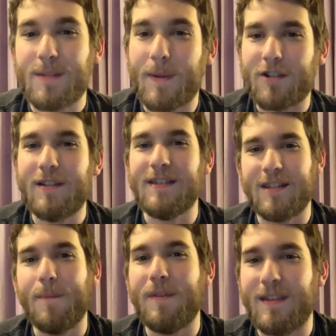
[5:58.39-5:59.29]
especially in
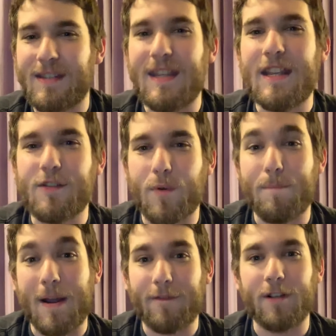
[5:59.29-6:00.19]
some of the scenes where
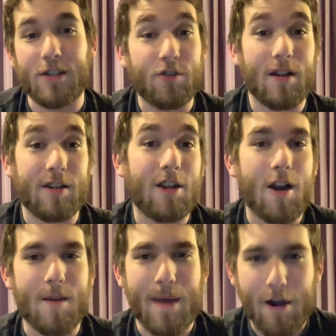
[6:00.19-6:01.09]
Beverly's trying to
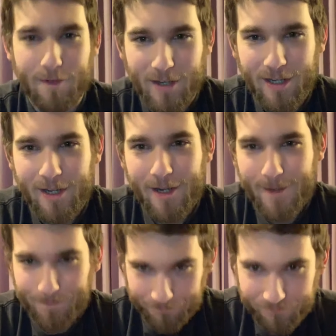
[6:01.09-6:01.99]
talk him out of it.
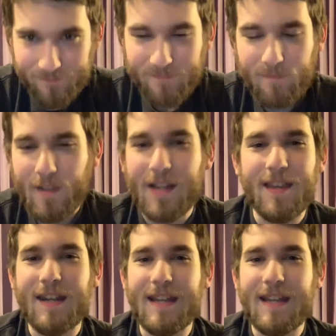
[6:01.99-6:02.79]
And then